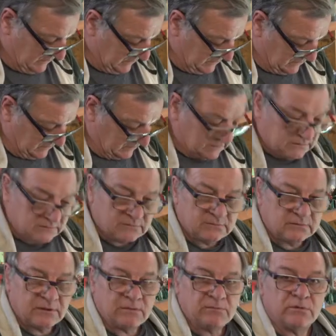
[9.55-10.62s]
and they
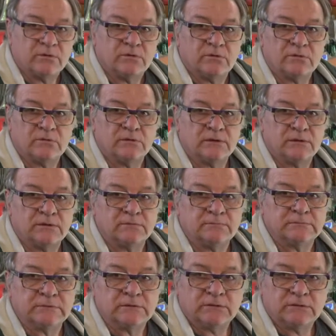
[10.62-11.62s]
keep your